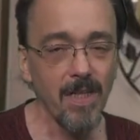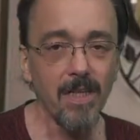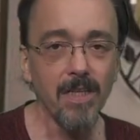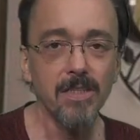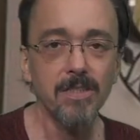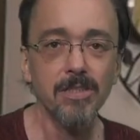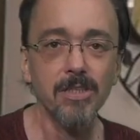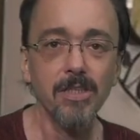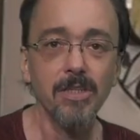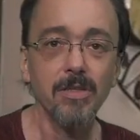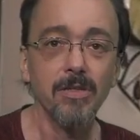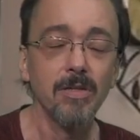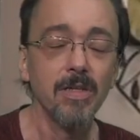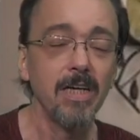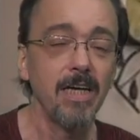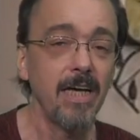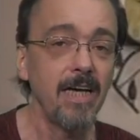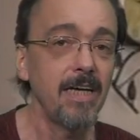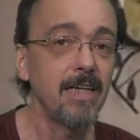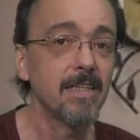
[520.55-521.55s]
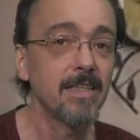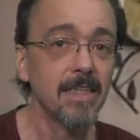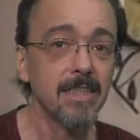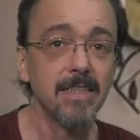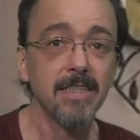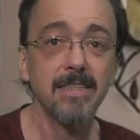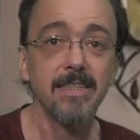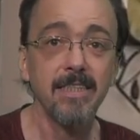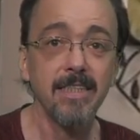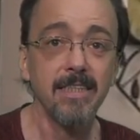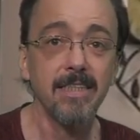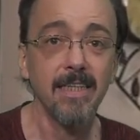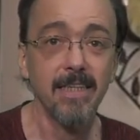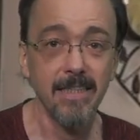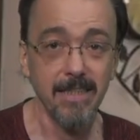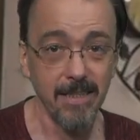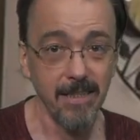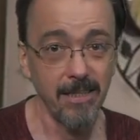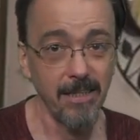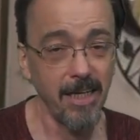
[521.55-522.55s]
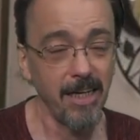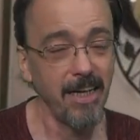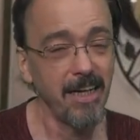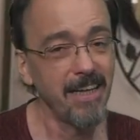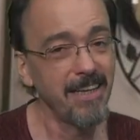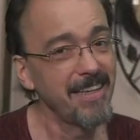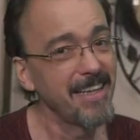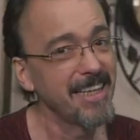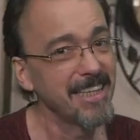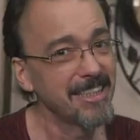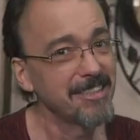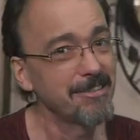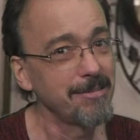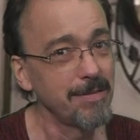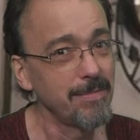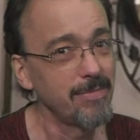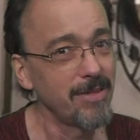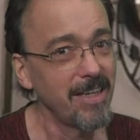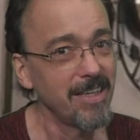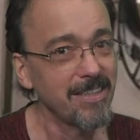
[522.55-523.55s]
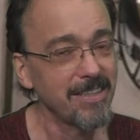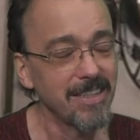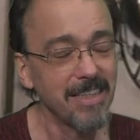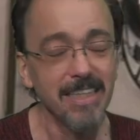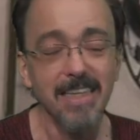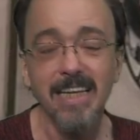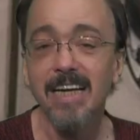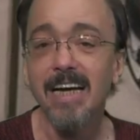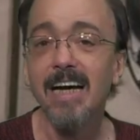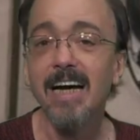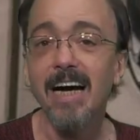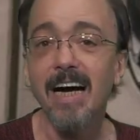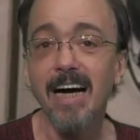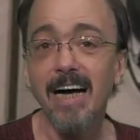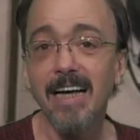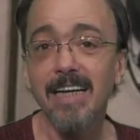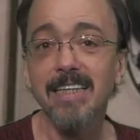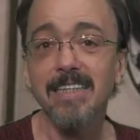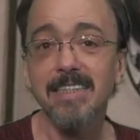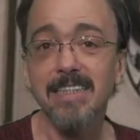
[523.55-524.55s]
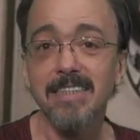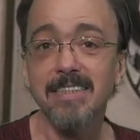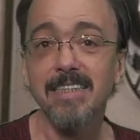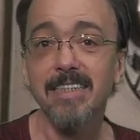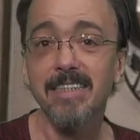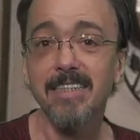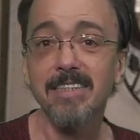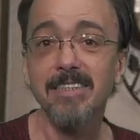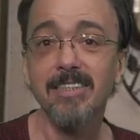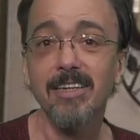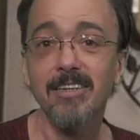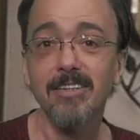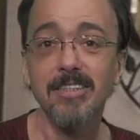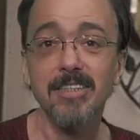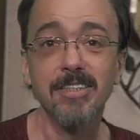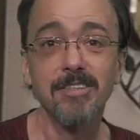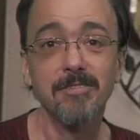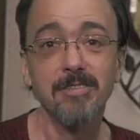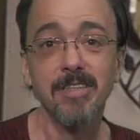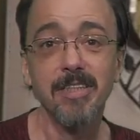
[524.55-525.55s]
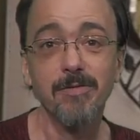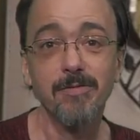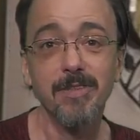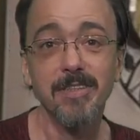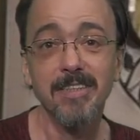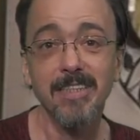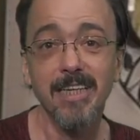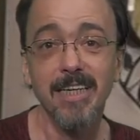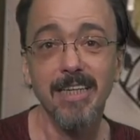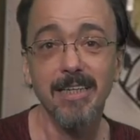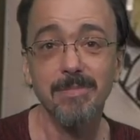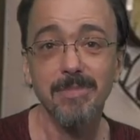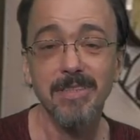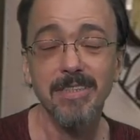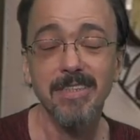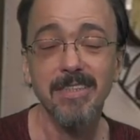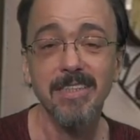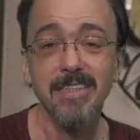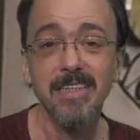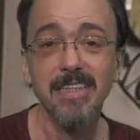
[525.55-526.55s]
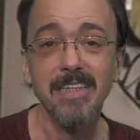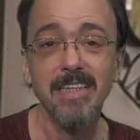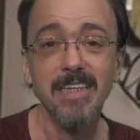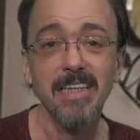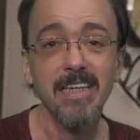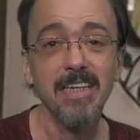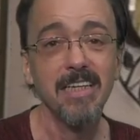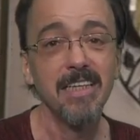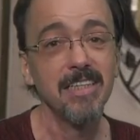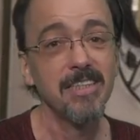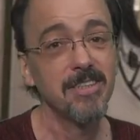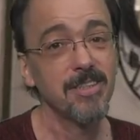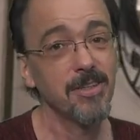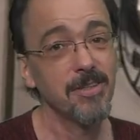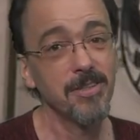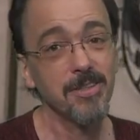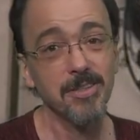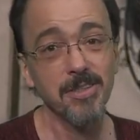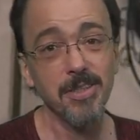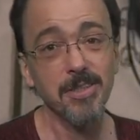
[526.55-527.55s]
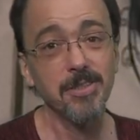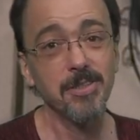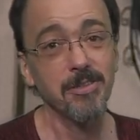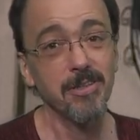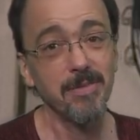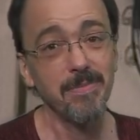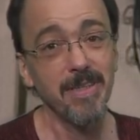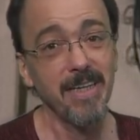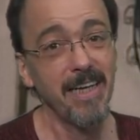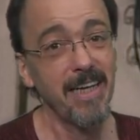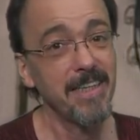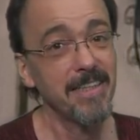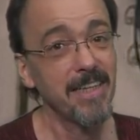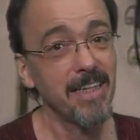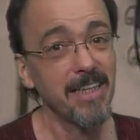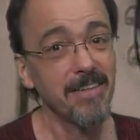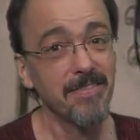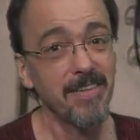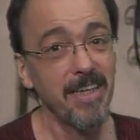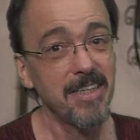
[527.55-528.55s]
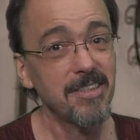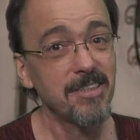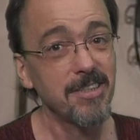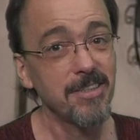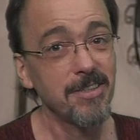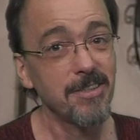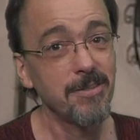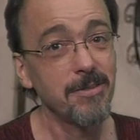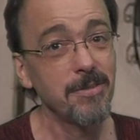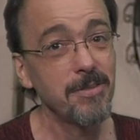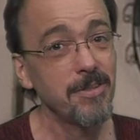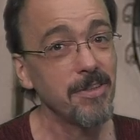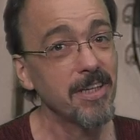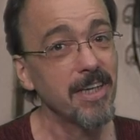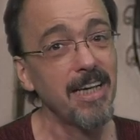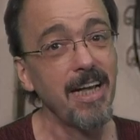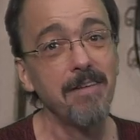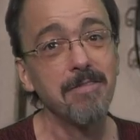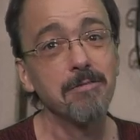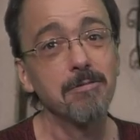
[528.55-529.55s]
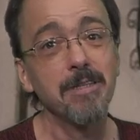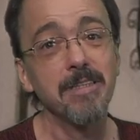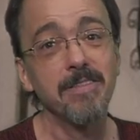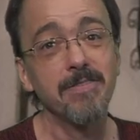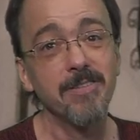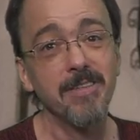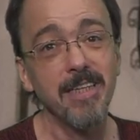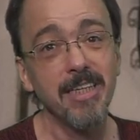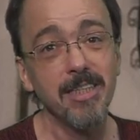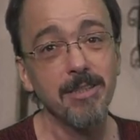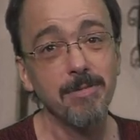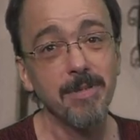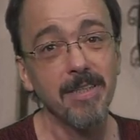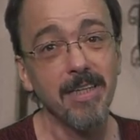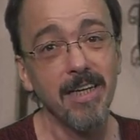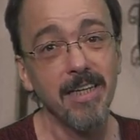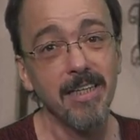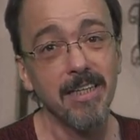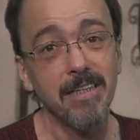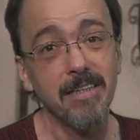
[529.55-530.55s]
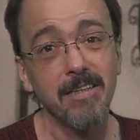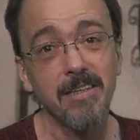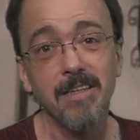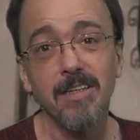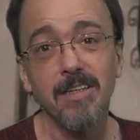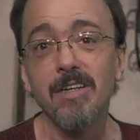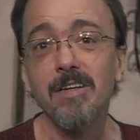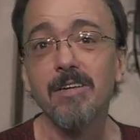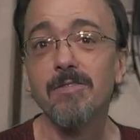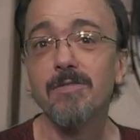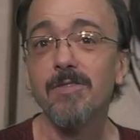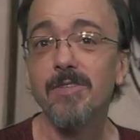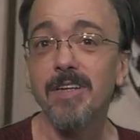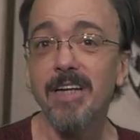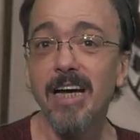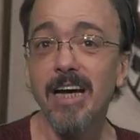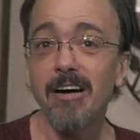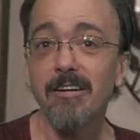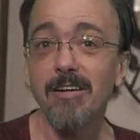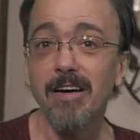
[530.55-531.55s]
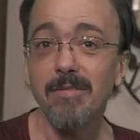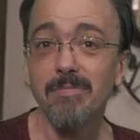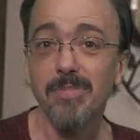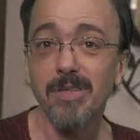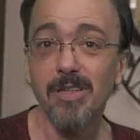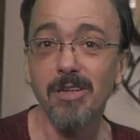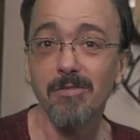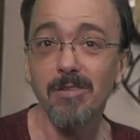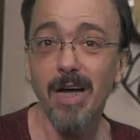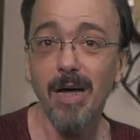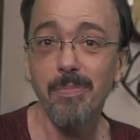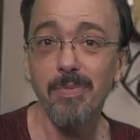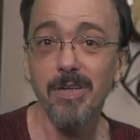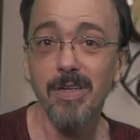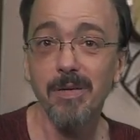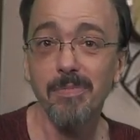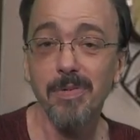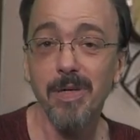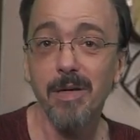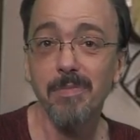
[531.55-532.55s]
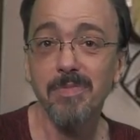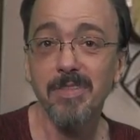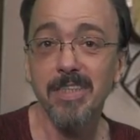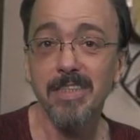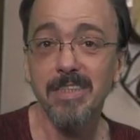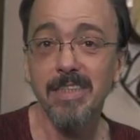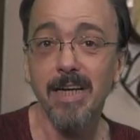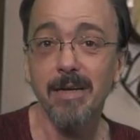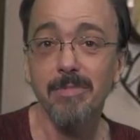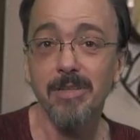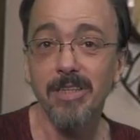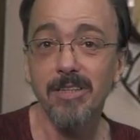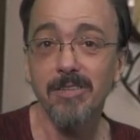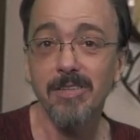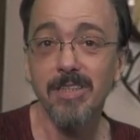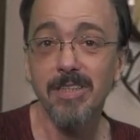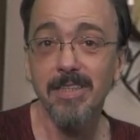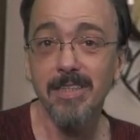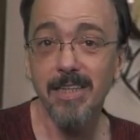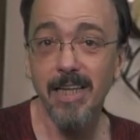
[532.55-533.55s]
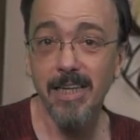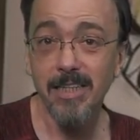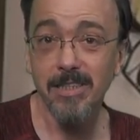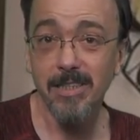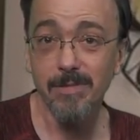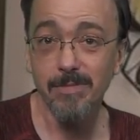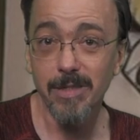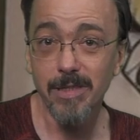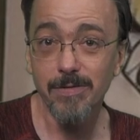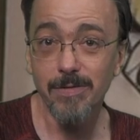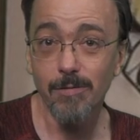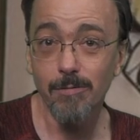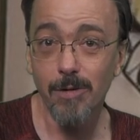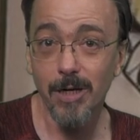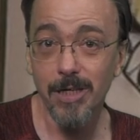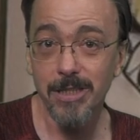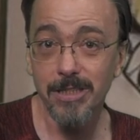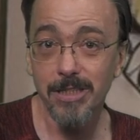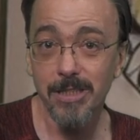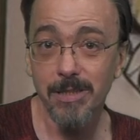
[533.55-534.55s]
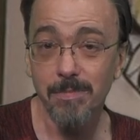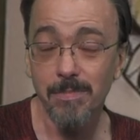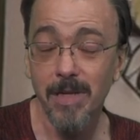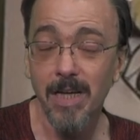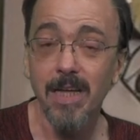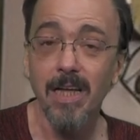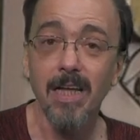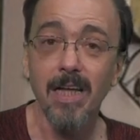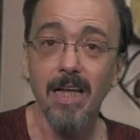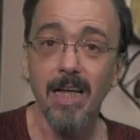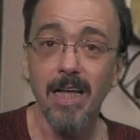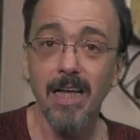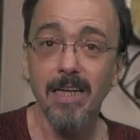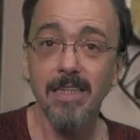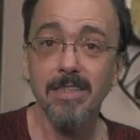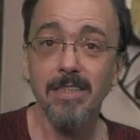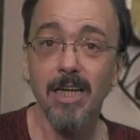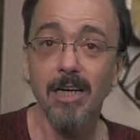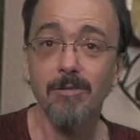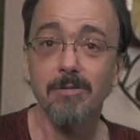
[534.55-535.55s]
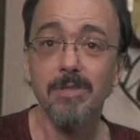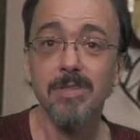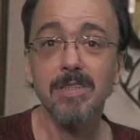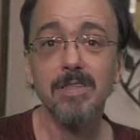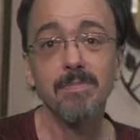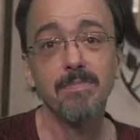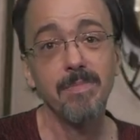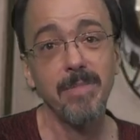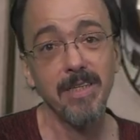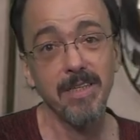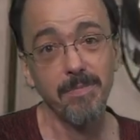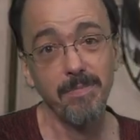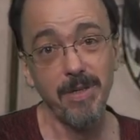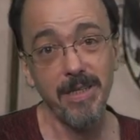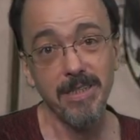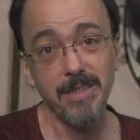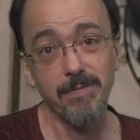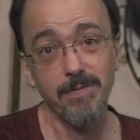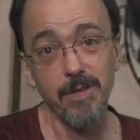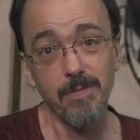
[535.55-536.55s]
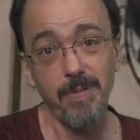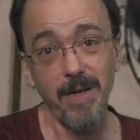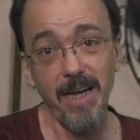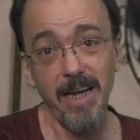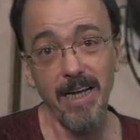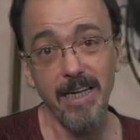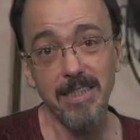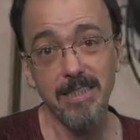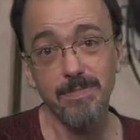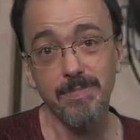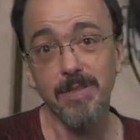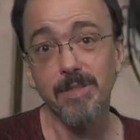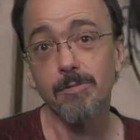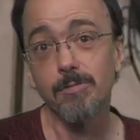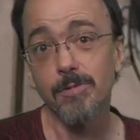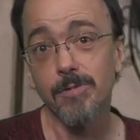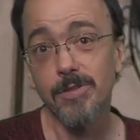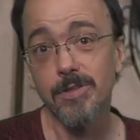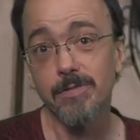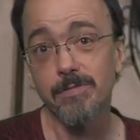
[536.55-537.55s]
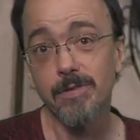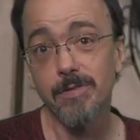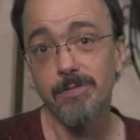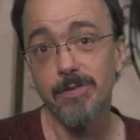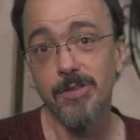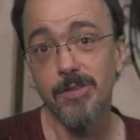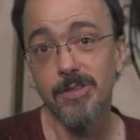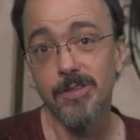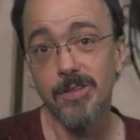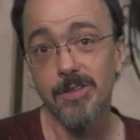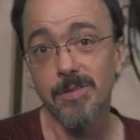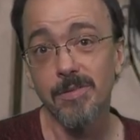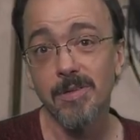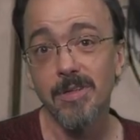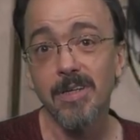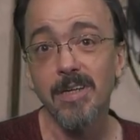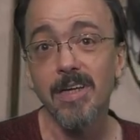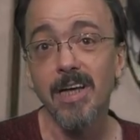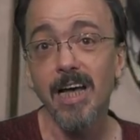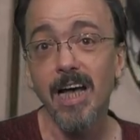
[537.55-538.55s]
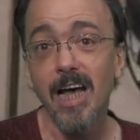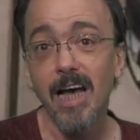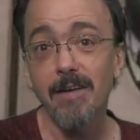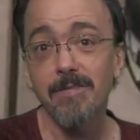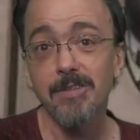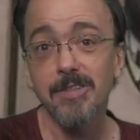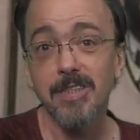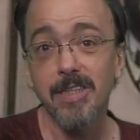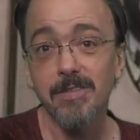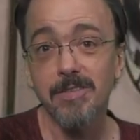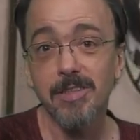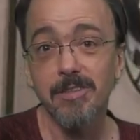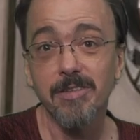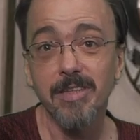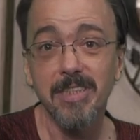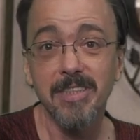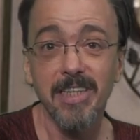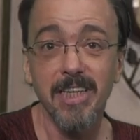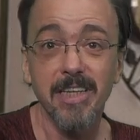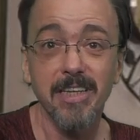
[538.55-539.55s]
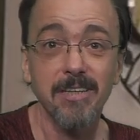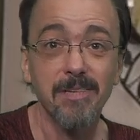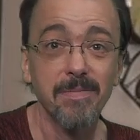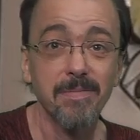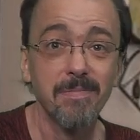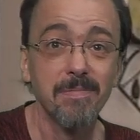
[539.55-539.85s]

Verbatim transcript: So, and got to see the, the unlike Screaming Broccoli, I got to see this artist three different times. So there's a story behind all of that too. You're going to have to wait for next week on it. For now, I'm Bill, wrapping up Umpteenth Time Hearing. Thanks so much for watching. As always, may the best of your past be the worst of your future. Have yourselves a great day.